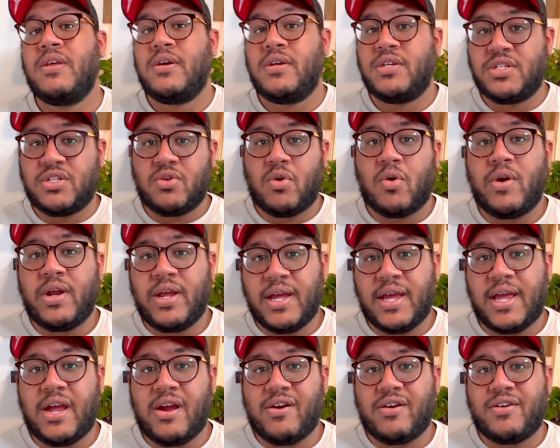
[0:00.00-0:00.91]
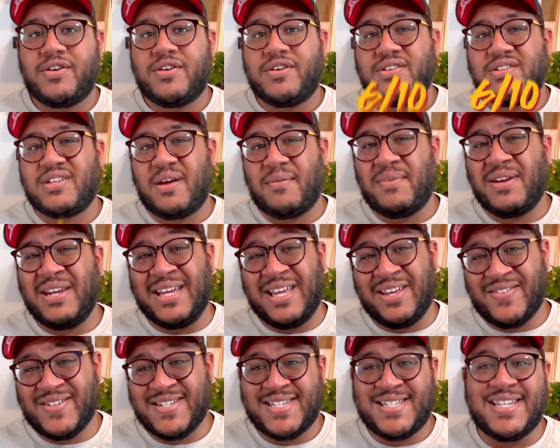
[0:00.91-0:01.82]
story and characters, I'm going to
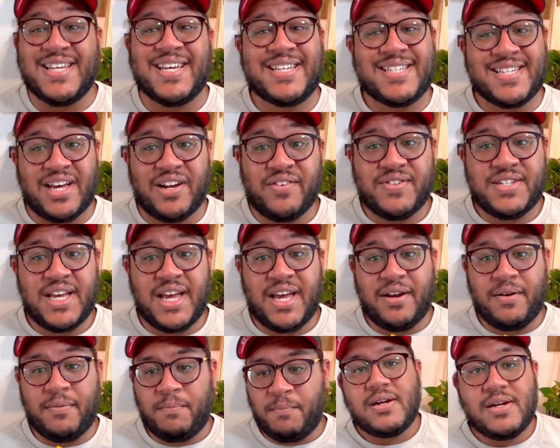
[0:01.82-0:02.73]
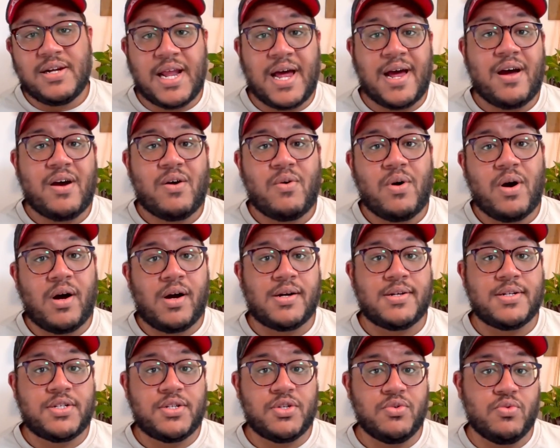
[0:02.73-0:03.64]
give a 6 out of 10. Now
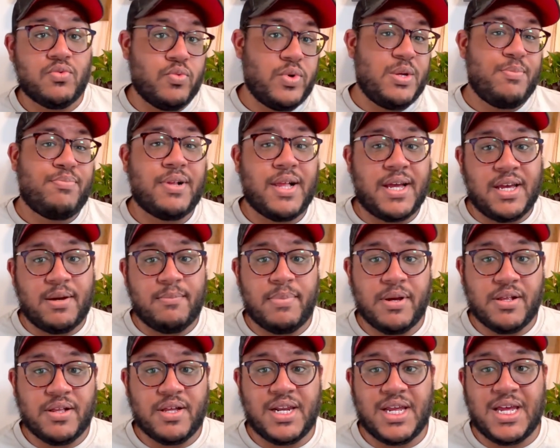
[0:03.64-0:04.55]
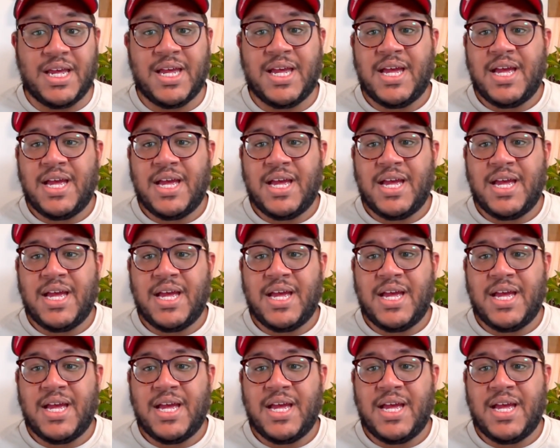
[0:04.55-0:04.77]
on to replayability.